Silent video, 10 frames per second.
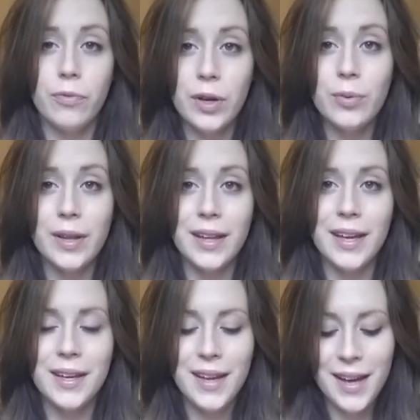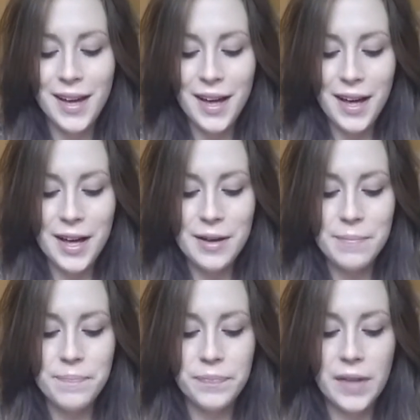frequently.
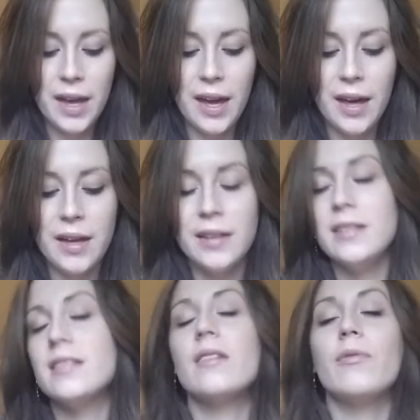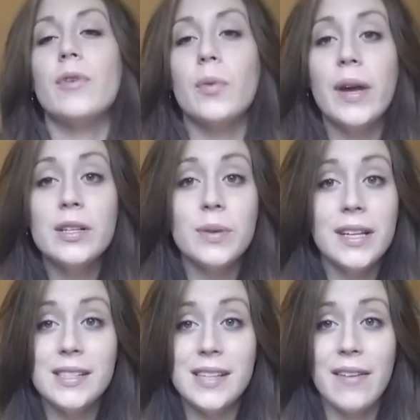And for week
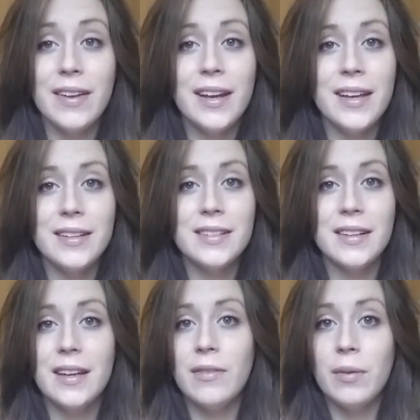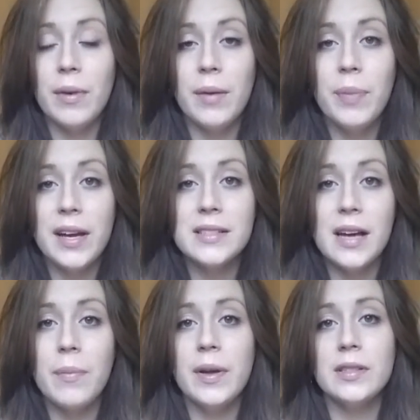27, it picked
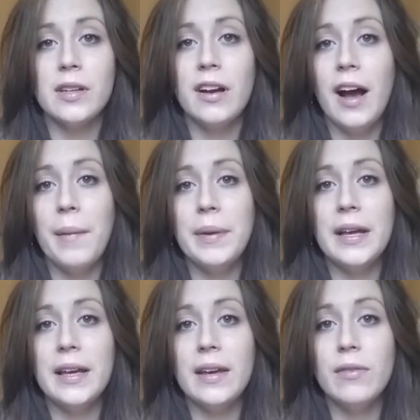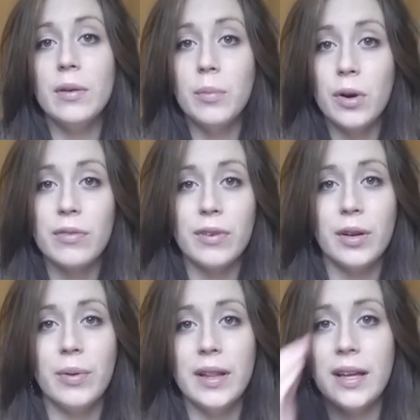up and started happening even more
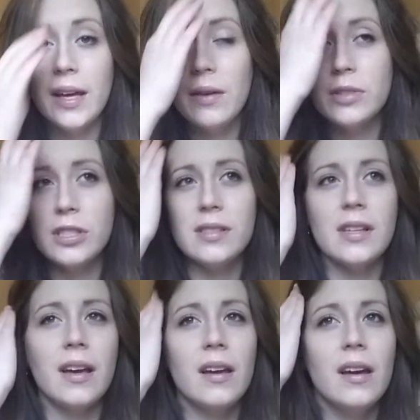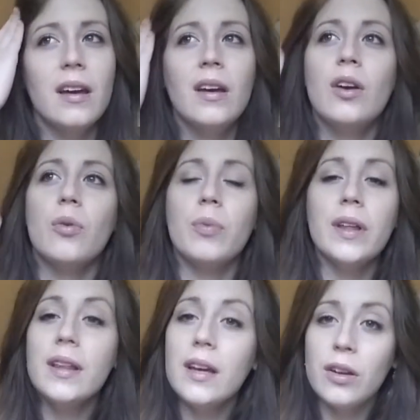frequently. It was just
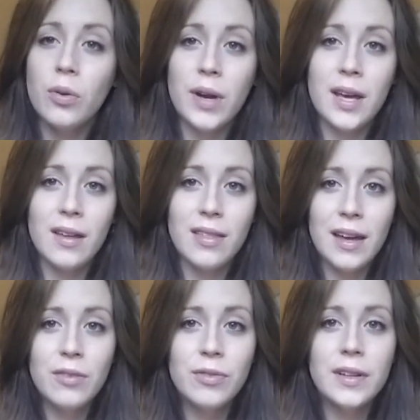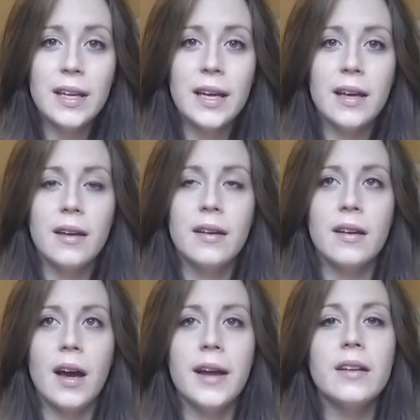really annoying. Thankfully,
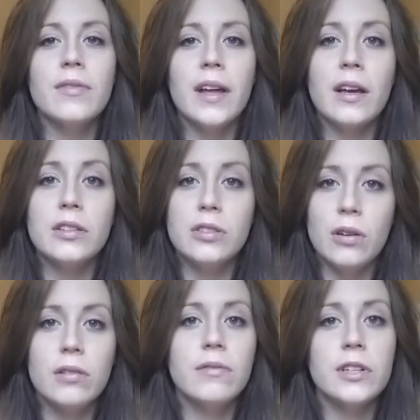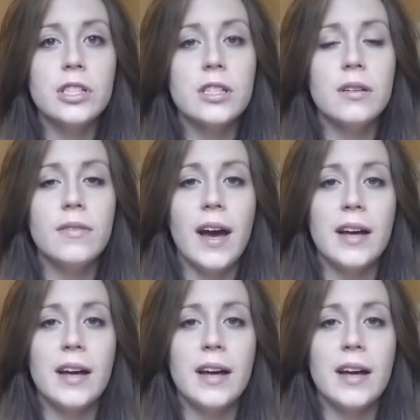kind of like a dulled version of